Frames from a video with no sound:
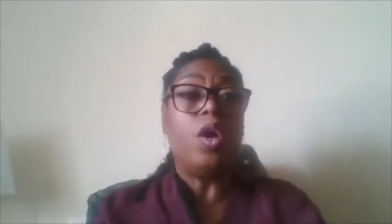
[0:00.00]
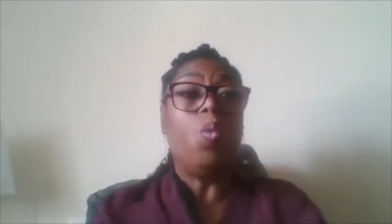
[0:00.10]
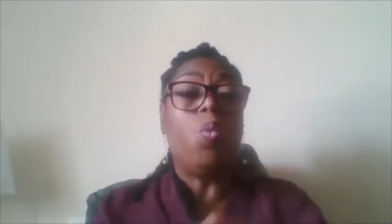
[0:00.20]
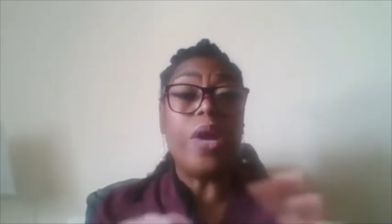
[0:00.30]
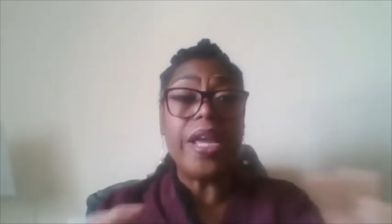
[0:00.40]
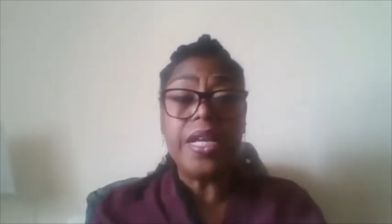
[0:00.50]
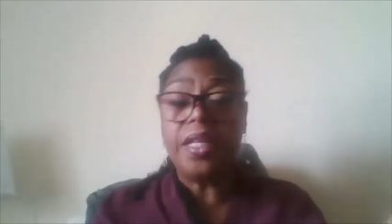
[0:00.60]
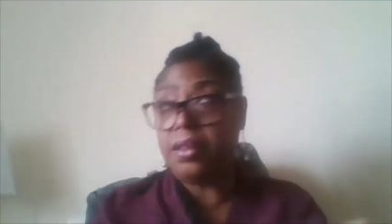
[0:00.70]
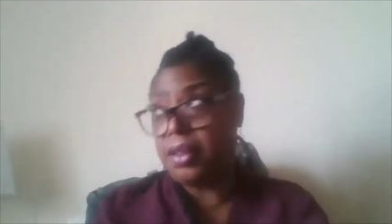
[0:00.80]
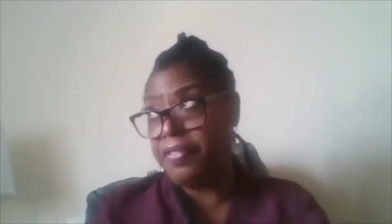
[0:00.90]

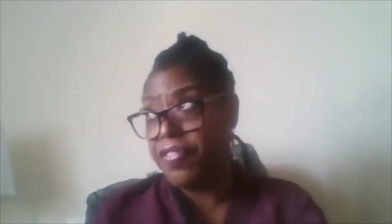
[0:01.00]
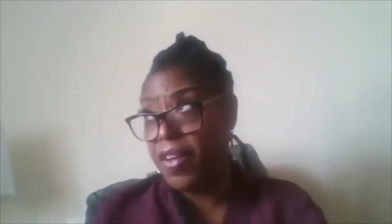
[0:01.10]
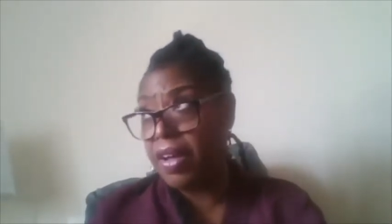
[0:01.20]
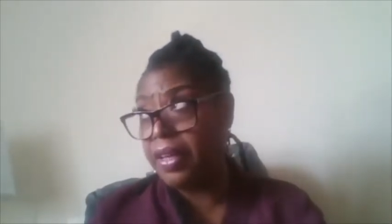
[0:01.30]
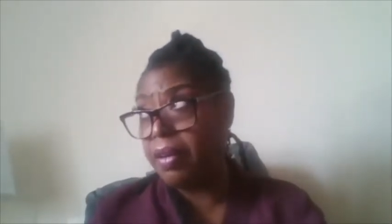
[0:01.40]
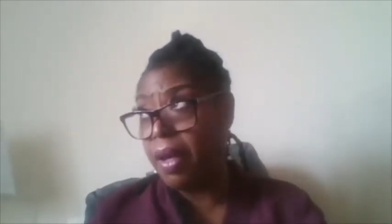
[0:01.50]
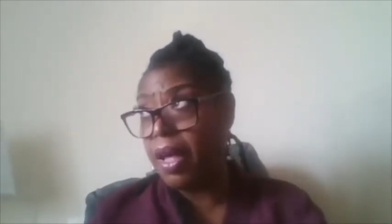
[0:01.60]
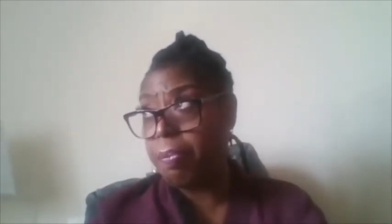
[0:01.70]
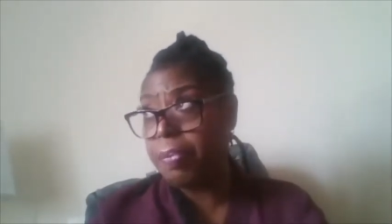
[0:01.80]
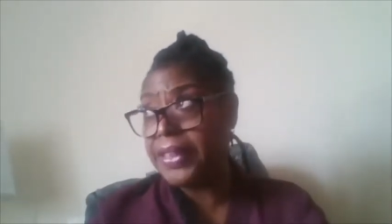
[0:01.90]
We define uh,
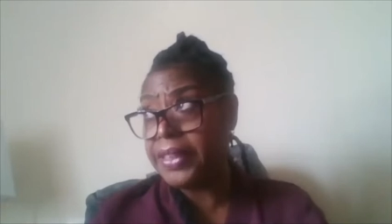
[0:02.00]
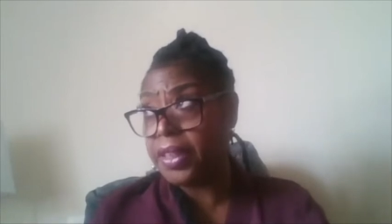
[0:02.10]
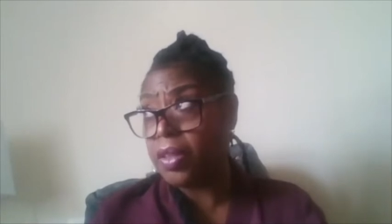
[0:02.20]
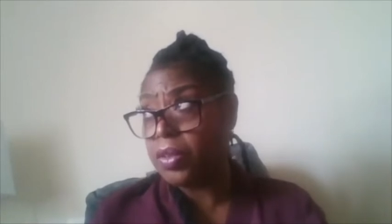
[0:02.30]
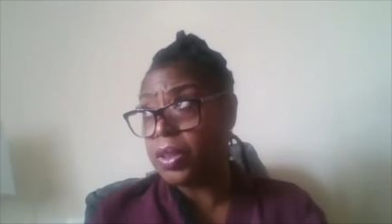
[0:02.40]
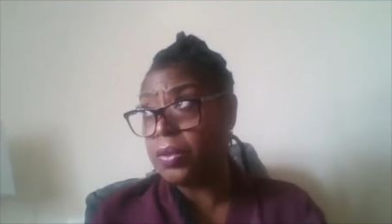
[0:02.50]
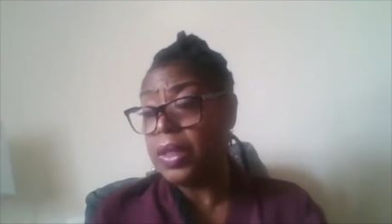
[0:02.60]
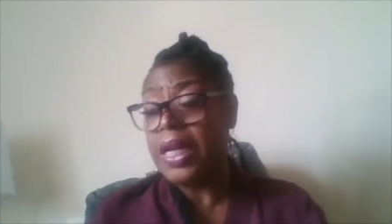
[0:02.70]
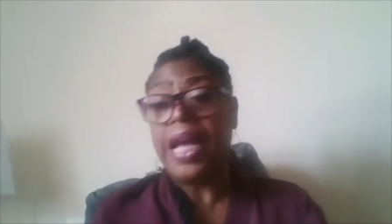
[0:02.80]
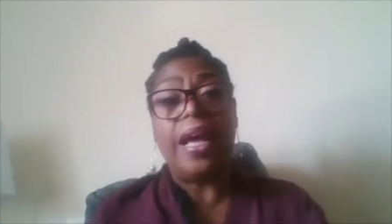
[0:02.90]
Pentecostal
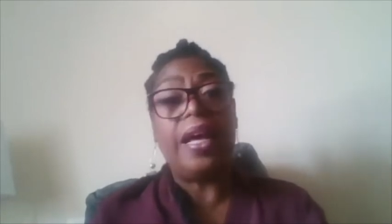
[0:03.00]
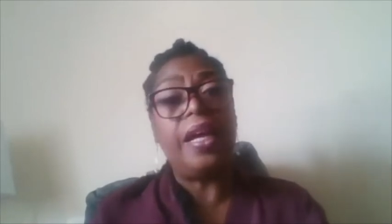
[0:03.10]
uh,